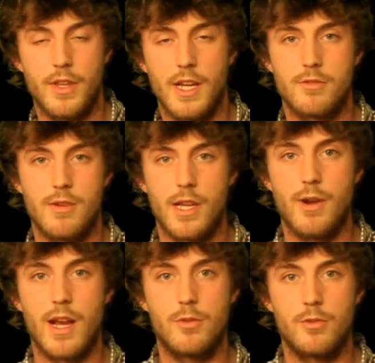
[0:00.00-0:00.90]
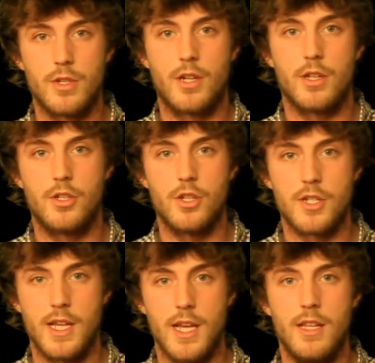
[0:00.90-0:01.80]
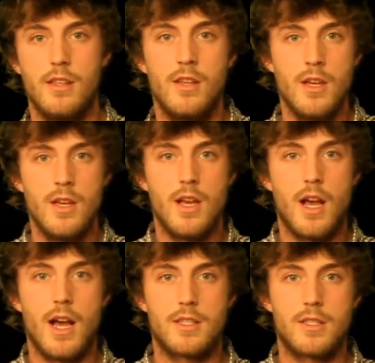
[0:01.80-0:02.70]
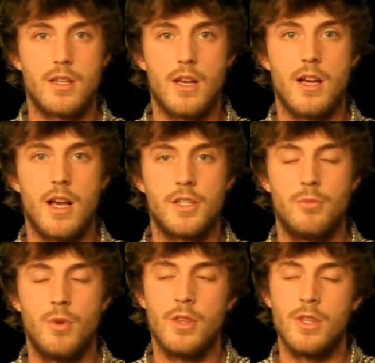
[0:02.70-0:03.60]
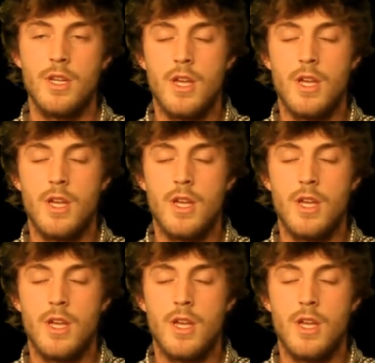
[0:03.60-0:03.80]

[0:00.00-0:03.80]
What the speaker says: things around your ankle so you can adjust it in as you want.